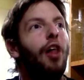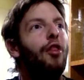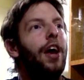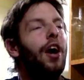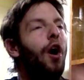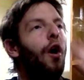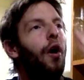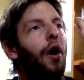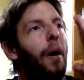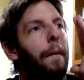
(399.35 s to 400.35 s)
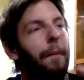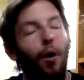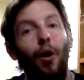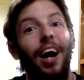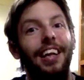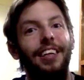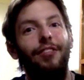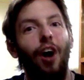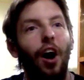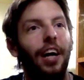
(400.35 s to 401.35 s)
they all, or at
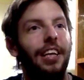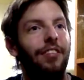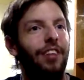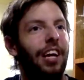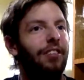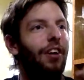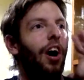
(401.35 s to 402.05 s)
least Hawk in this case,